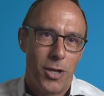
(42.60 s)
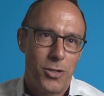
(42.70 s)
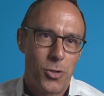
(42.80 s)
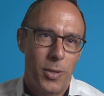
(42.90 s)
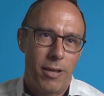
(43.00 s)

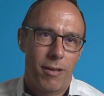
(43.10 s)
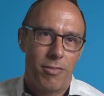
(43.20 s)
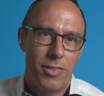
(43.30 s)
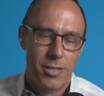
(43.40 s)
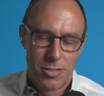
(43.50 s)
during
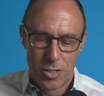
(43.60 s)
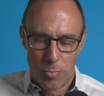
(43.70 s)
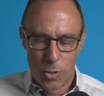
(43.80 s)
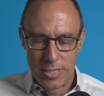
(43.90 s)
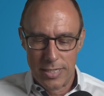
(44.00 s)
this
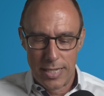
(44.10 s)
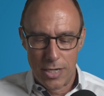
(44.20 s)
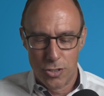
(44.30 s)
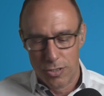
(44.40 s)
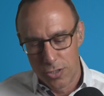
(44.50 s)

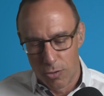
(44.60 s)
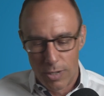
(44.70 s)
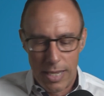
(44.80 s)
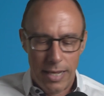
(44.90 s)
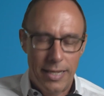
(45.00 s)
presentation. So
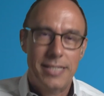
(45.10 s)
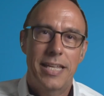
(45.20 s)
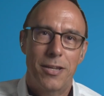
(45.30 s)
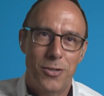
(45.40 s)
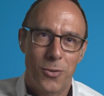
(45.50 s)
let's
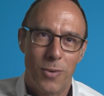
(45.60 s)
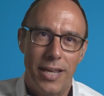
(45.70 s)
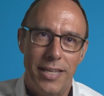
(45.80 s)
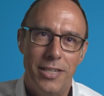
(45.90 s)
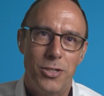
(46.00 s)
get
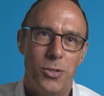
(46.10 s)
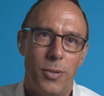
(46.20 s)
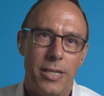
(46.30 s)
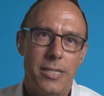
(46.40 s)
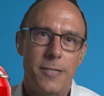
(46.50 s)
right into
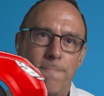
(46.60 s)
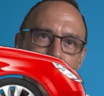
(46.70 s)
it.